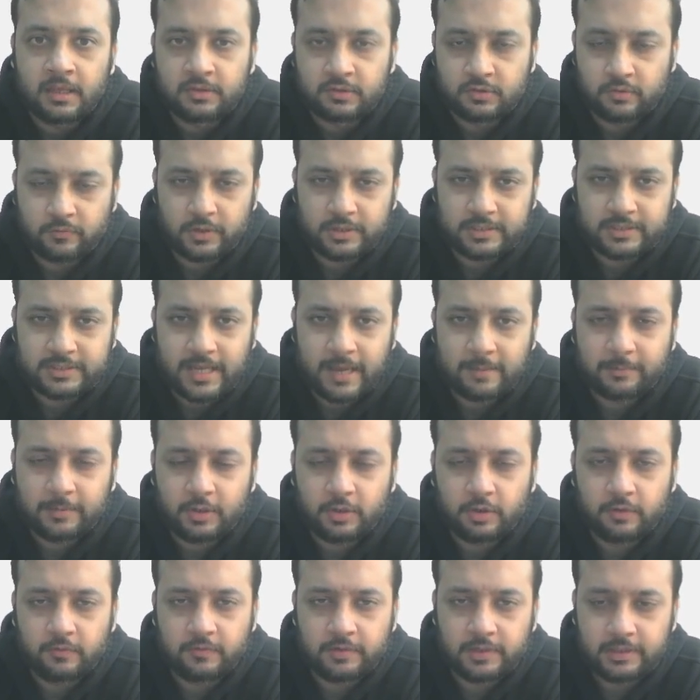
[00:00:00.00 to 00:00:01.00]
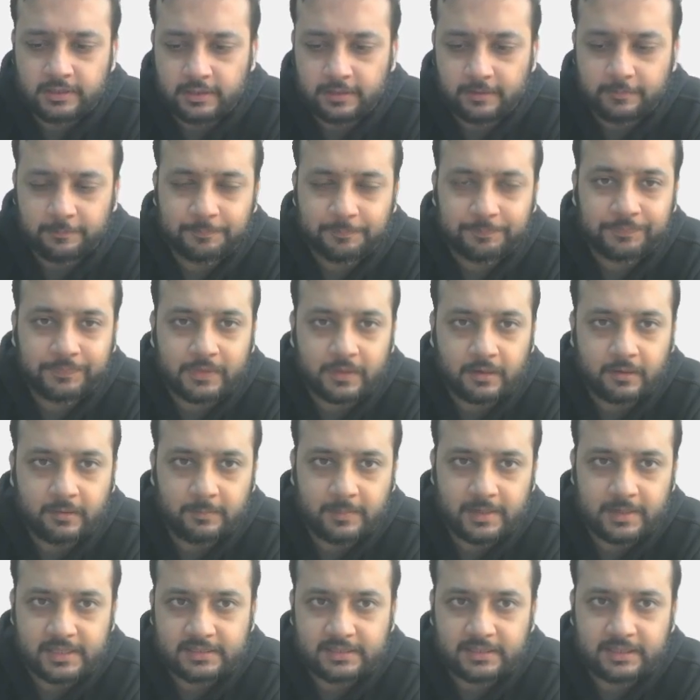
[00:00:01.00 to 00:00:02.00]
So what's happening over here,
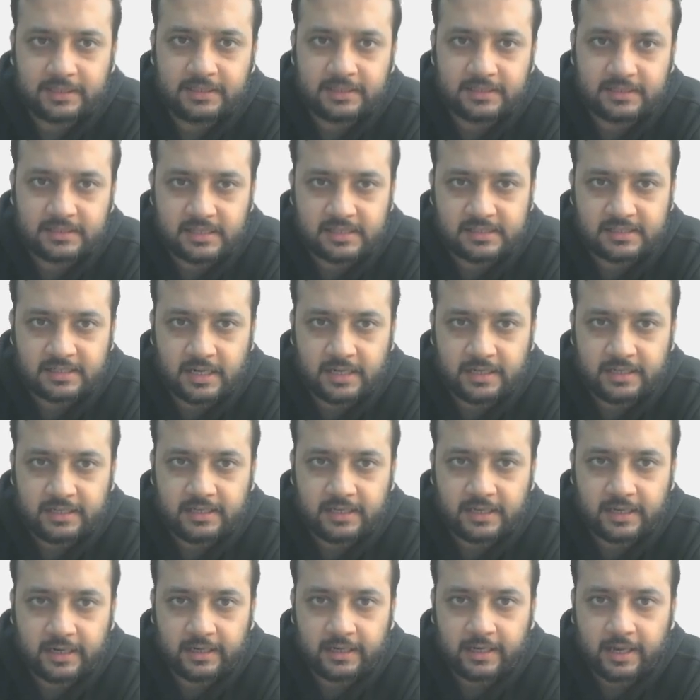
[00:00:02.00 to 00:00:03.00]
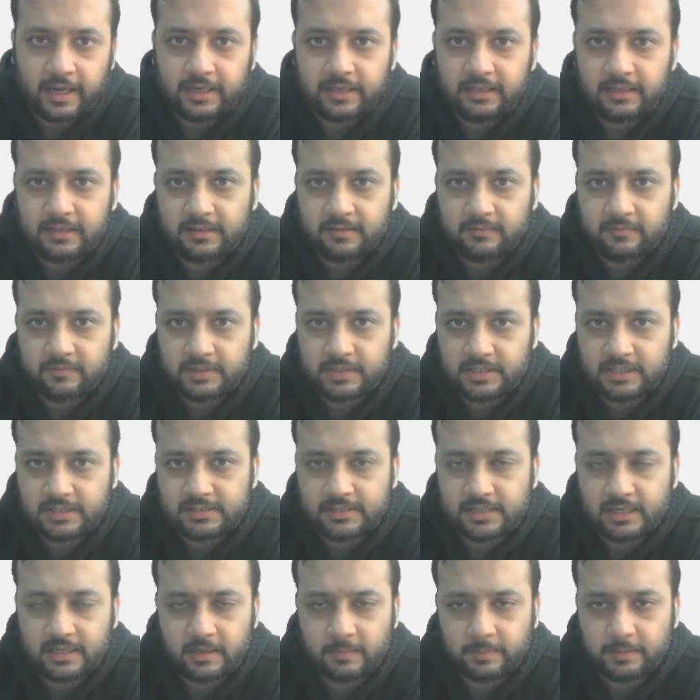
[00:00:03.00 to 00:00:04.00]
basically there is a steady current I which is
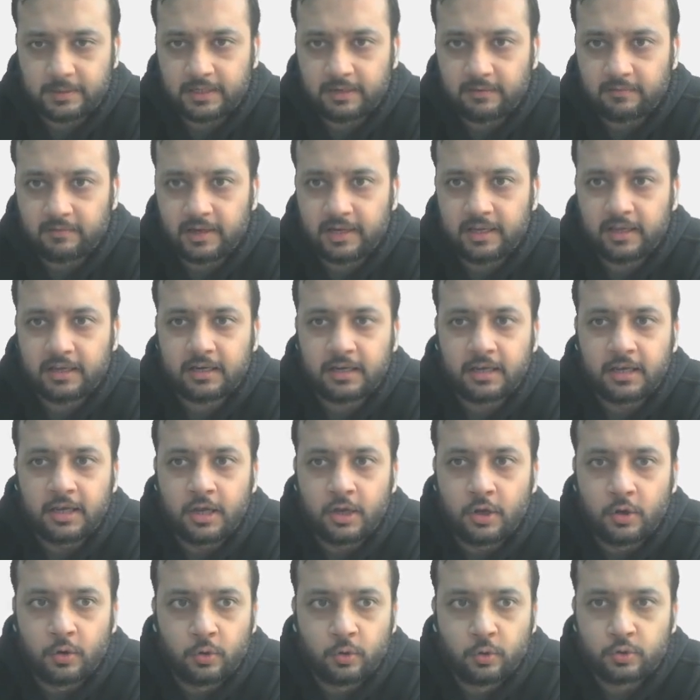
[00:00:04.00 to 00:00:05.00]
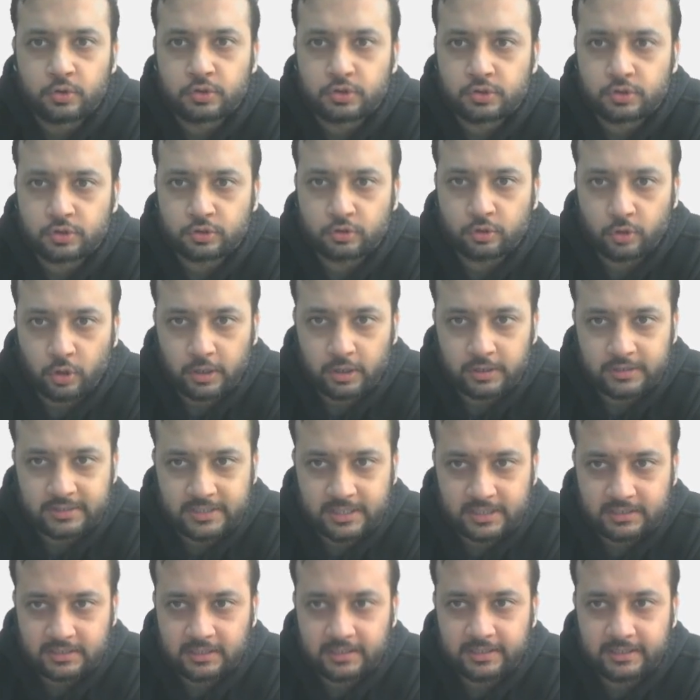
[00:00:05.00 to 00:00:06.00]
set up in a wire whose
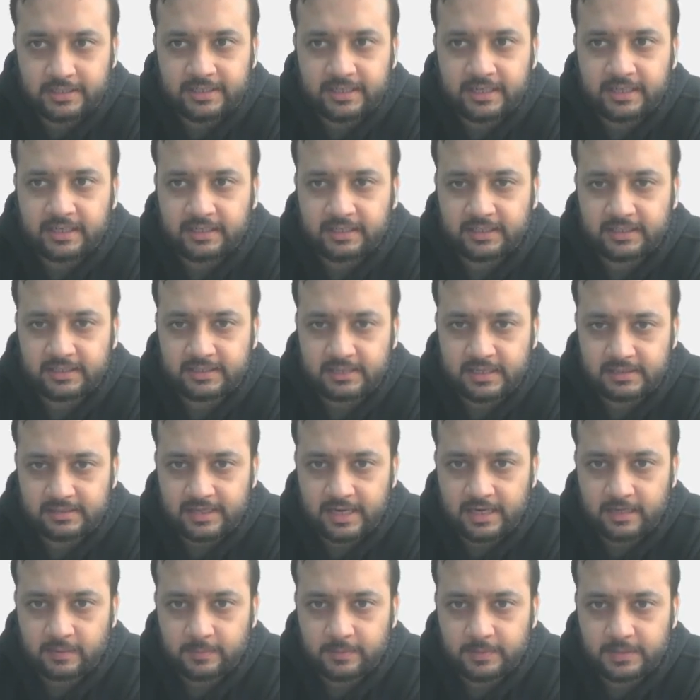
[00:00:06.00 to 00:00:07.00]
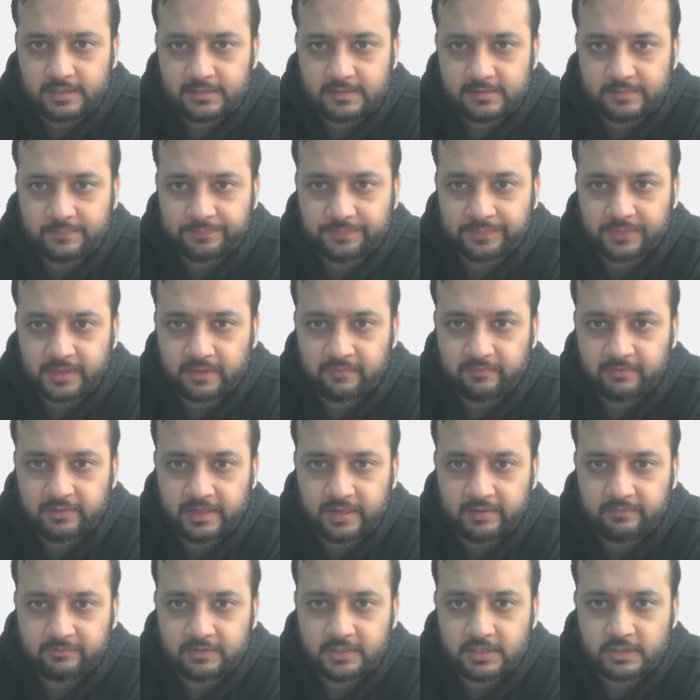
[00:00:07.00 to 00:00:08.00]
cross-sectional area decreases. That means we
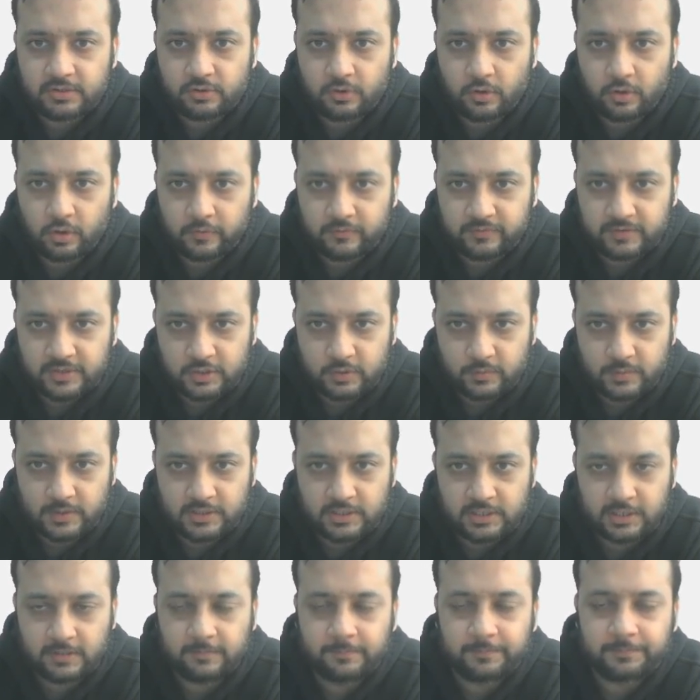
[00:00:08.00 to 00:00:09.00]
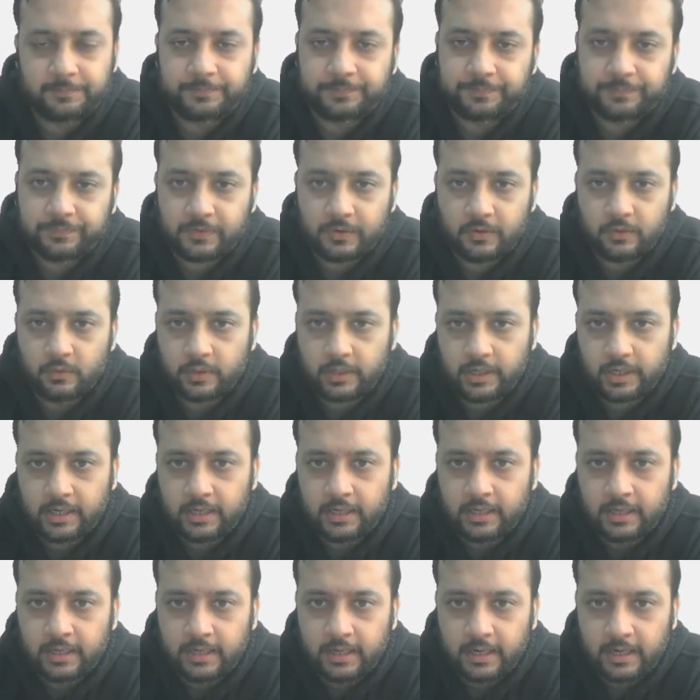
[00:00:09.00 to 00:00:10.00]
have this sort of situation, okay,
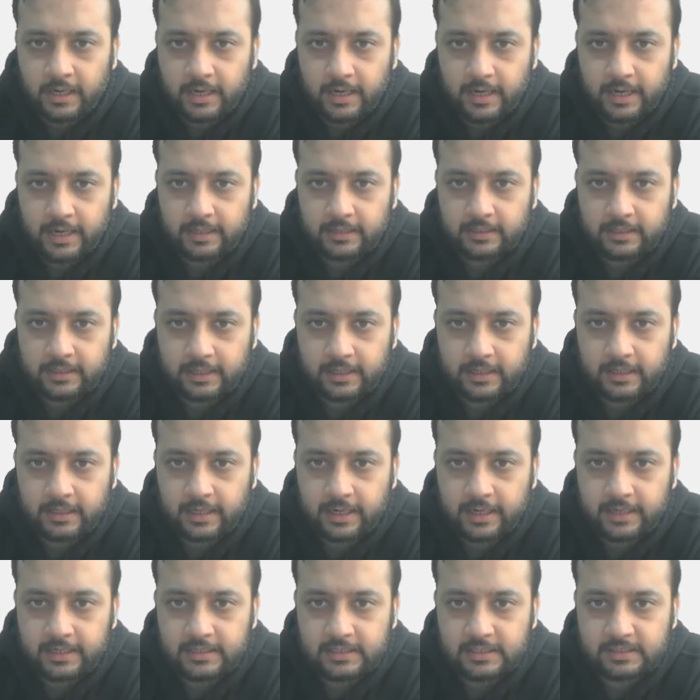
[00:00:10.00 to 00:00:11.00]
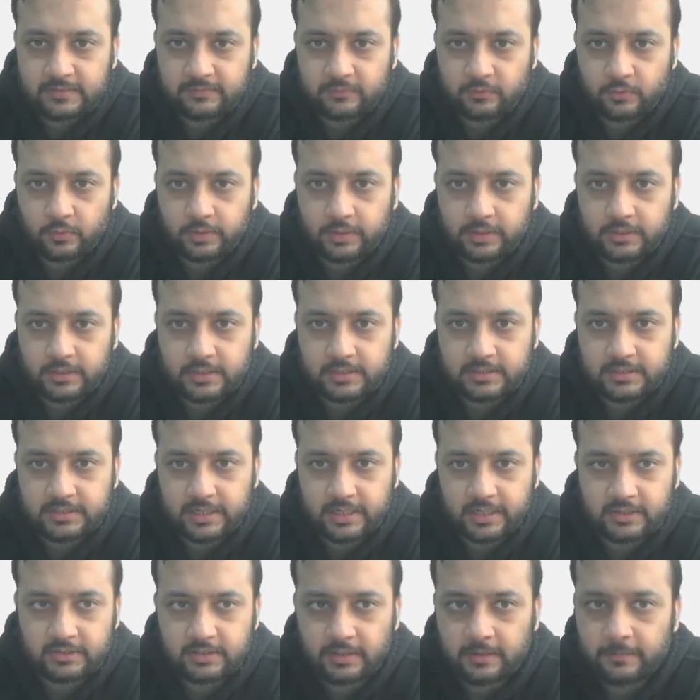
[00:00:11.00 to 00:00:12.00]
and current I is flowing in this
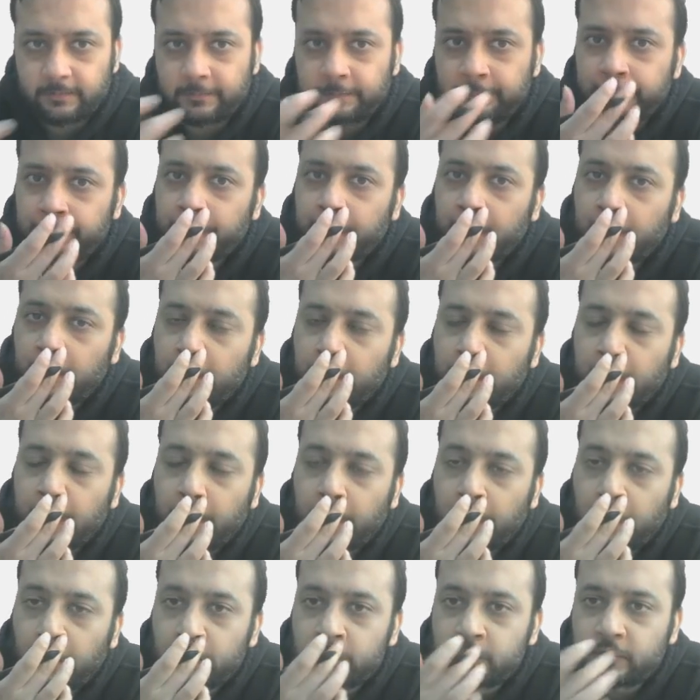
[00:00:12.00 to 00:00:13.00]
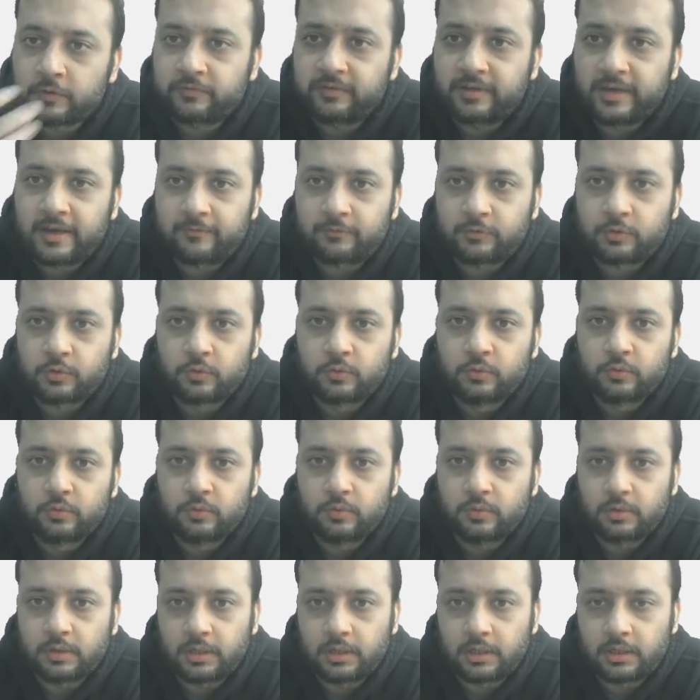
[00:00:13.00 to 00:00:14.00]
direction. So we have
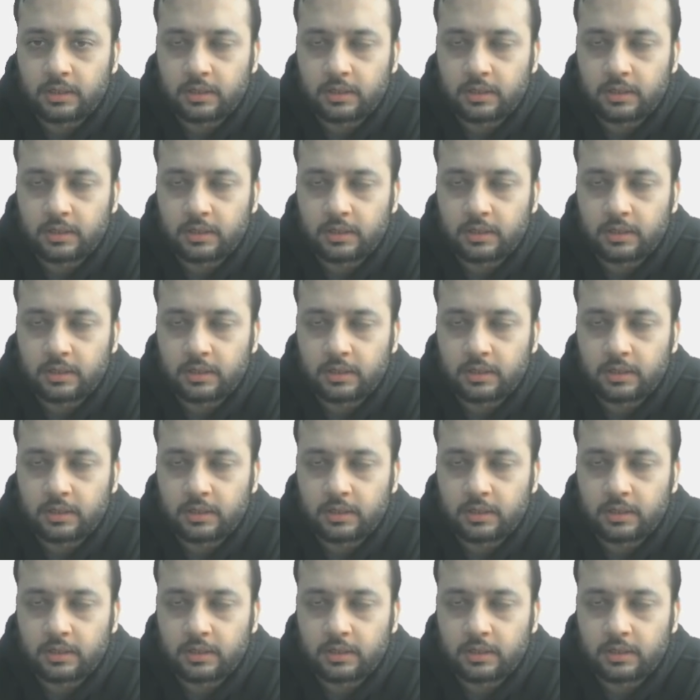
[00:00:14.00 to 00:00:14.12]
to